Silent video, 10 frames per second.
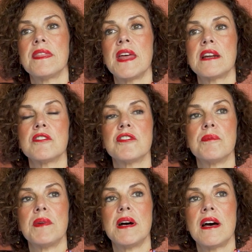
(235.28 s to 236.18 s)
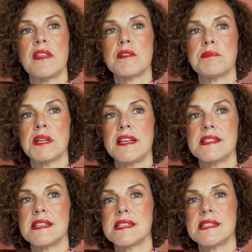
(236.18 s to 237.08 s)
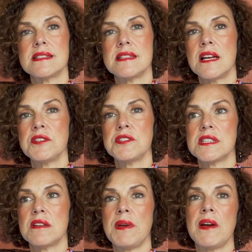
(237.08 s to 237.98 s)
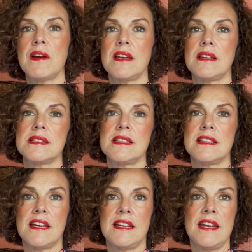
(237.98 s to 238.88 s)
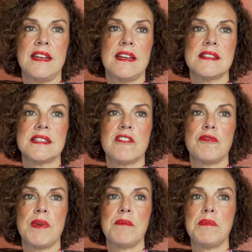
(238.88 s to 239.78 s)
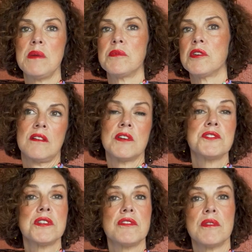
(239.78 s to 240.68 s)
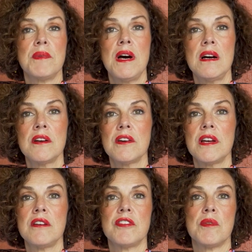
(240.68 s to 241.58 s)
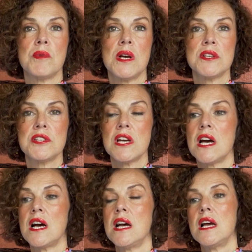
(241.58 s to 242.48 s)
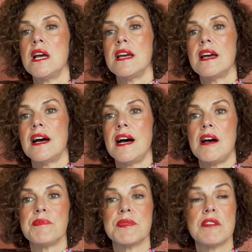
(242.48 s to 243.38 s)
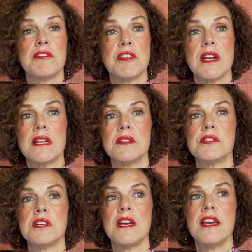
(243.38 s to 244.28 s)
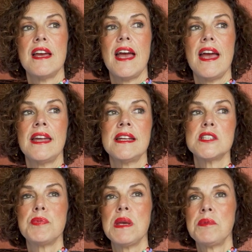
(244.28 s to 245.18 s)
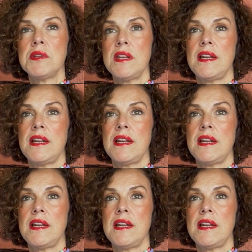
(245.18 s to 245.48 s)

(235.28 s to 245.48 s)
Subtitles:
that are from other places. It's not just Americans and Canadians. I've met people originally from Hungary, from Russia, French. And it's people that